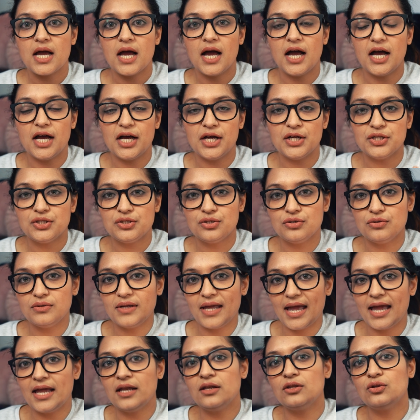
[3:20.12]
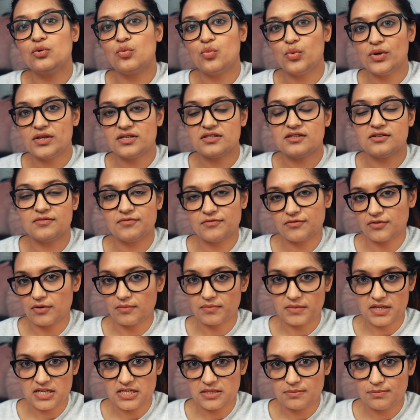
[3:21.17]
uh, to gain the wisdom
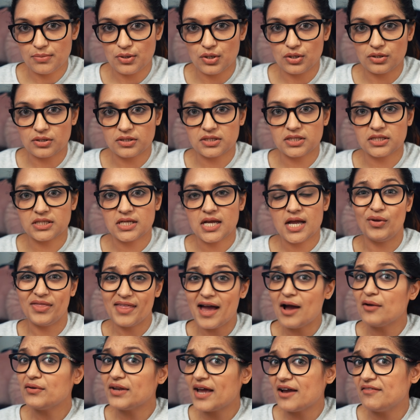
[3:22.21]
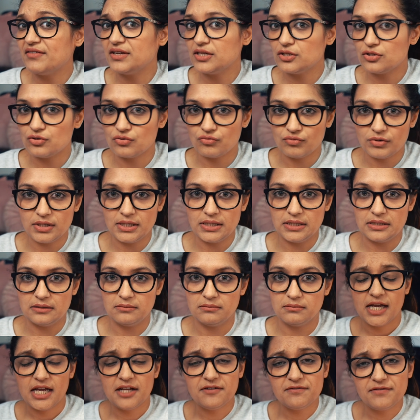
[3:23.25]
from these books without having to read them.
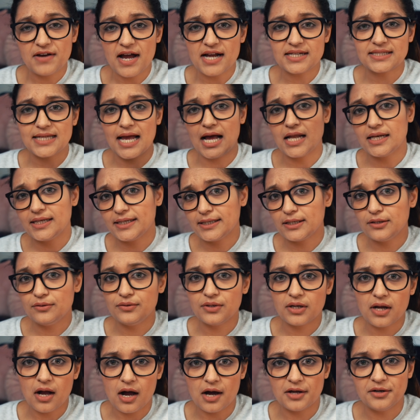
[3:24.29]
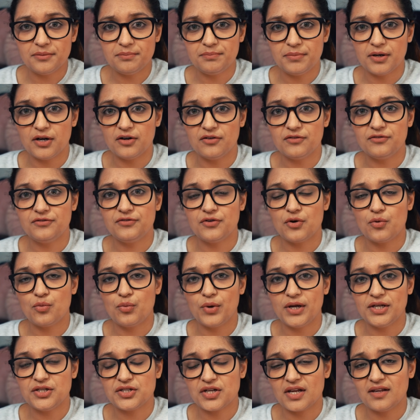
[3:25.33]
In fact, I'll include a card above,
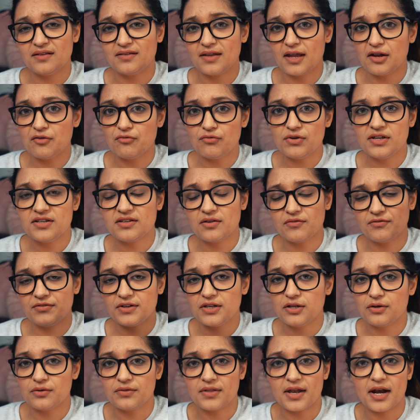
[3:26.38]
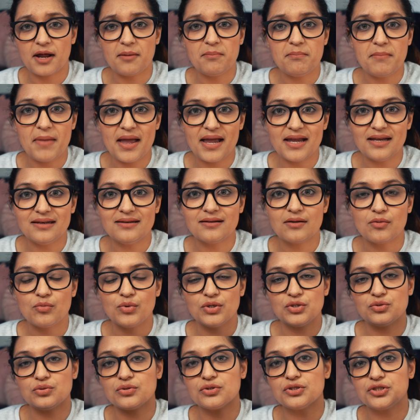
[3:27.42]
which is a recent video that I made,
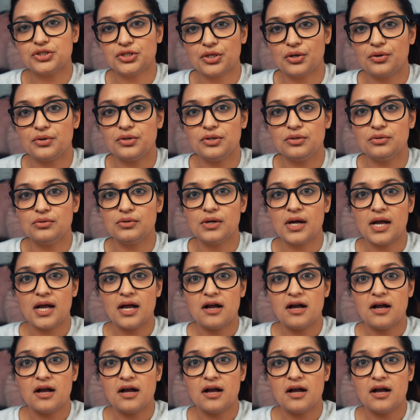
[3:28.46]
which will show you